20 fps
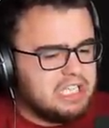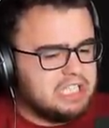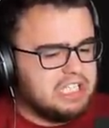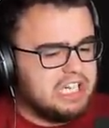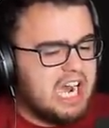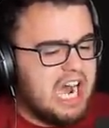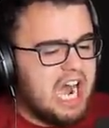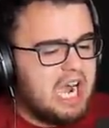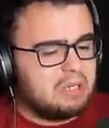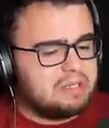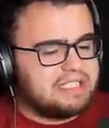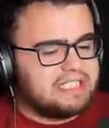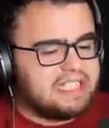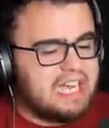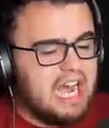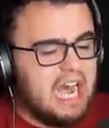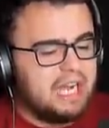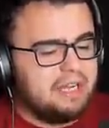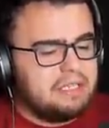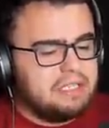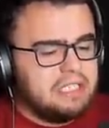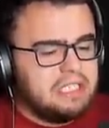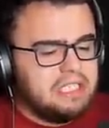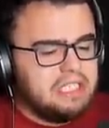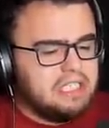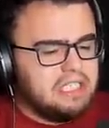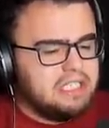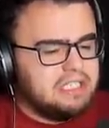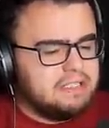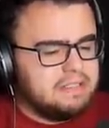Oh god!
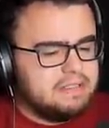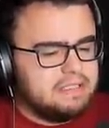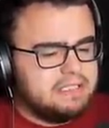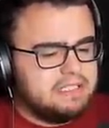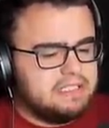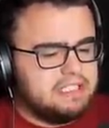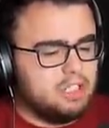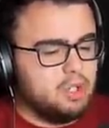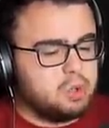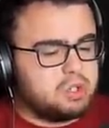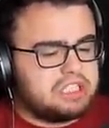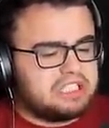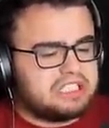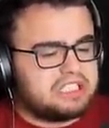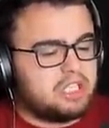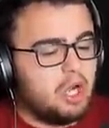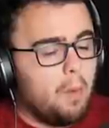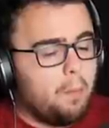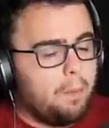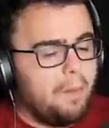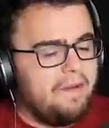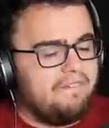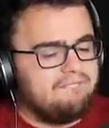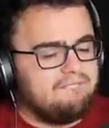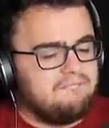You stupid!